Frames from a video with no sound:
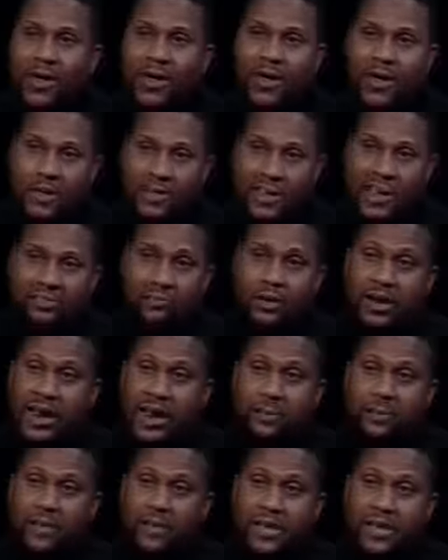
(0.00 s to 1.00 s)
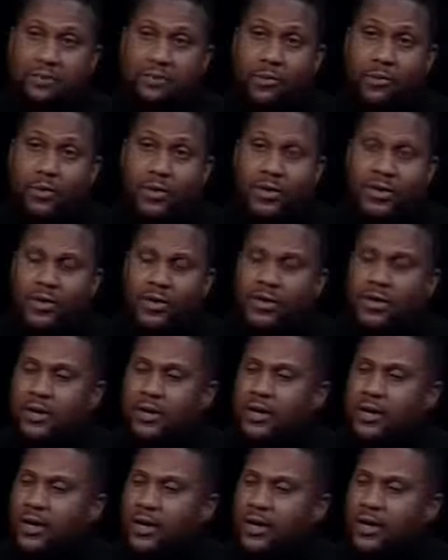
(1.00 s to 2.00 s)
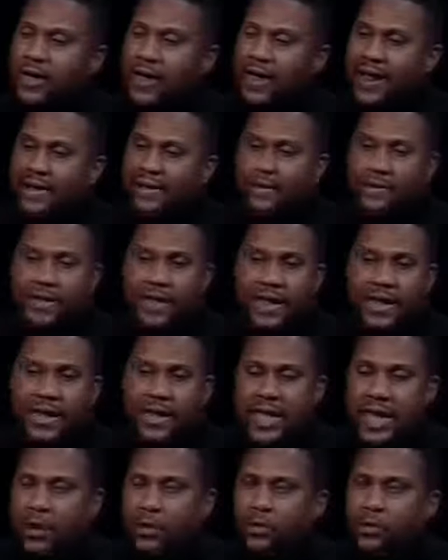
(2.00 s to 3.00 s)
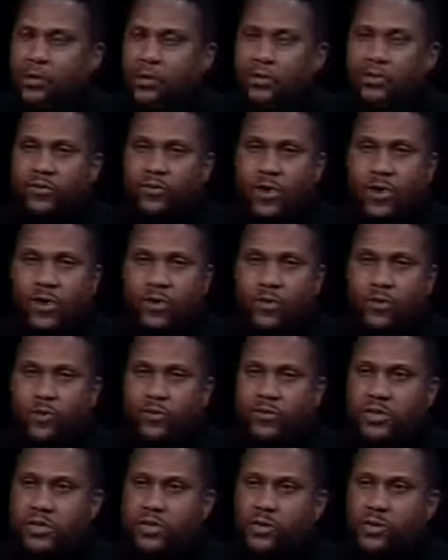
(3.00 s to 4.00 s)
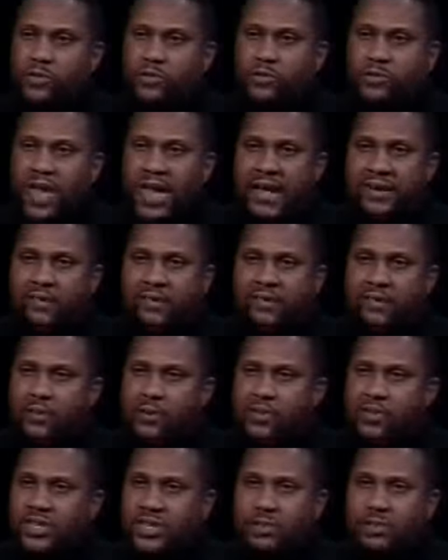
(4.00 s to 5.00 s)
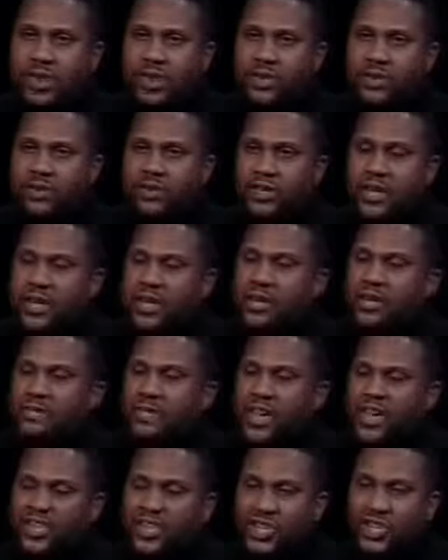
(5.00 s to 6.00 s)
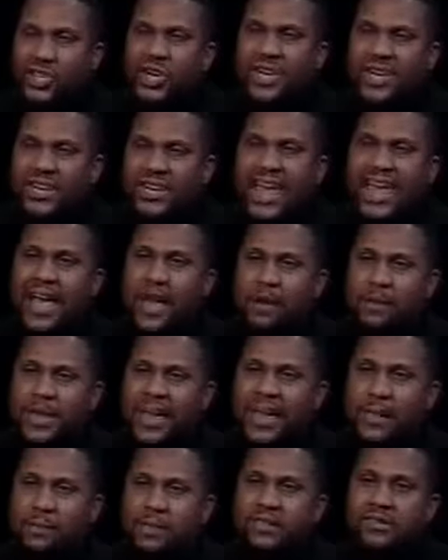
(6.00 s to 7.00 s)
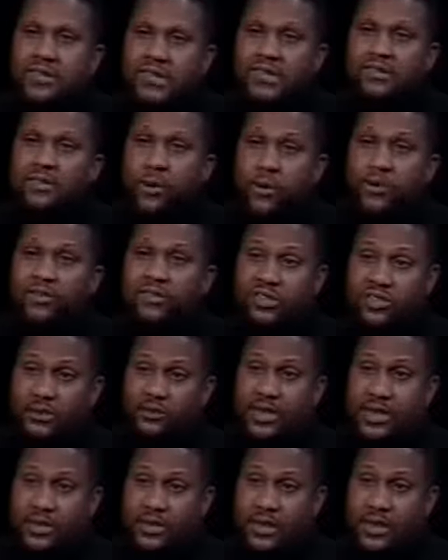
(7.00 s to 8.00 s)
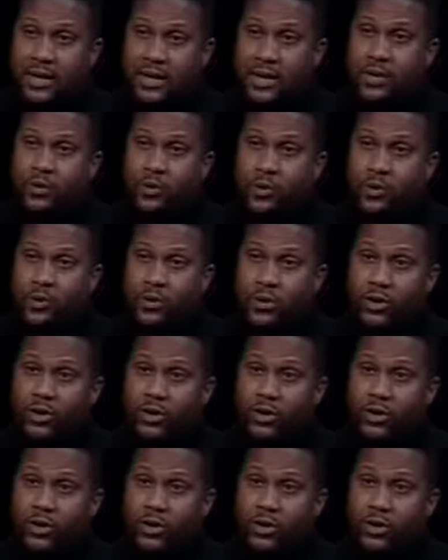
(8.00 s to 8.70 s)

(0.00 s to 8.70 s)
And that's what happened that morning. Uh, and they got on those phones and those faxes and those emails. They shut down ABC's phone system that day in New York.